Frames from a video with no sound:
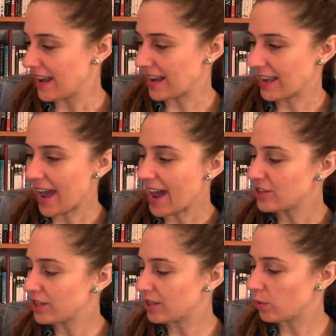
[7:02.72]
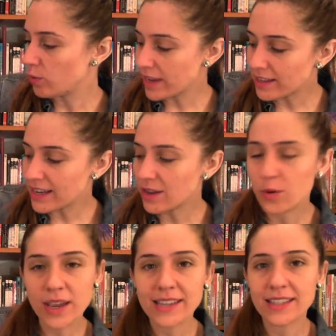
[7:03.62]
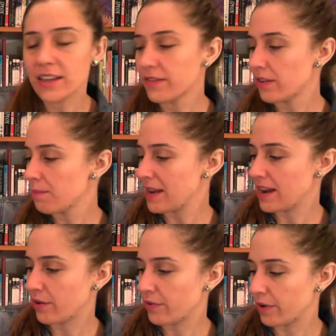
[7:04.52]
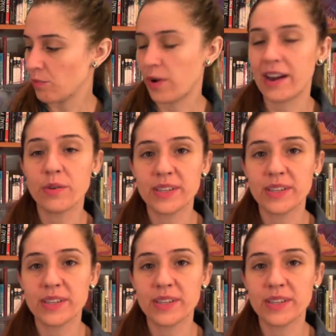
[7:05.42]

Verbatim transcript: It catches a wiggling quicksilver minnow from where it